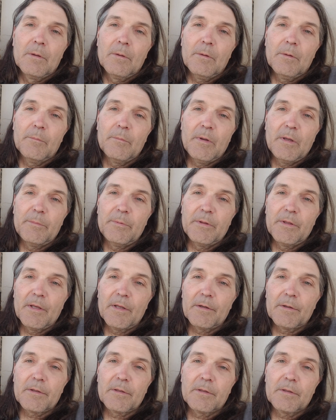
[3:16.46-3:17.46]
And maybe
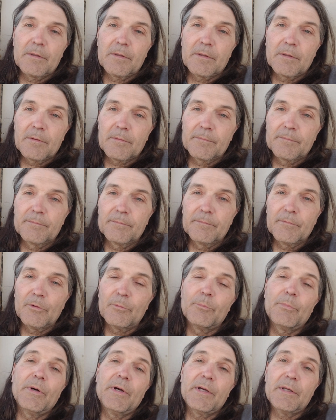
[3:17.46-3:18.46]
we'll
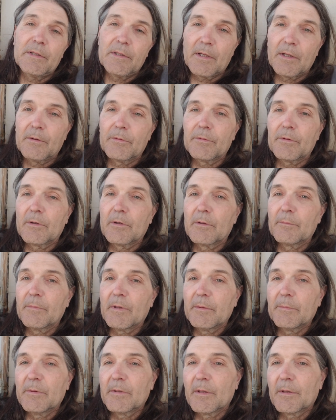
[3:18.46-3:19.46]
bike down there, and
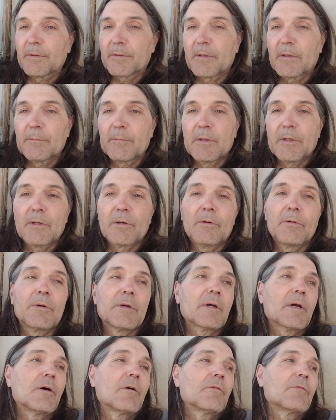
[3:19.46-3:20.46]
maybe that'll get me
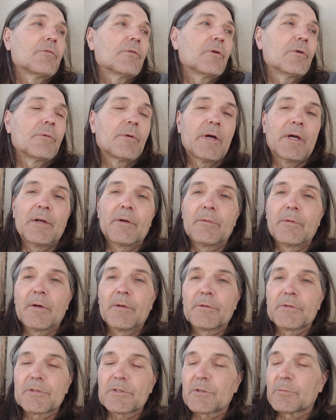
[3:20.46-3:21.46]
going out for a ride
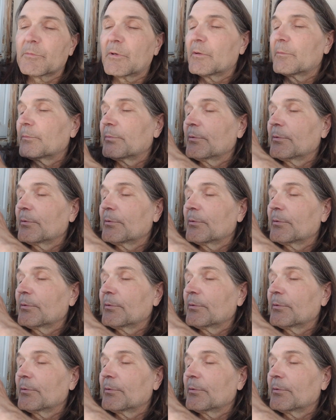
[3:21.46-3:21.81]
around the cement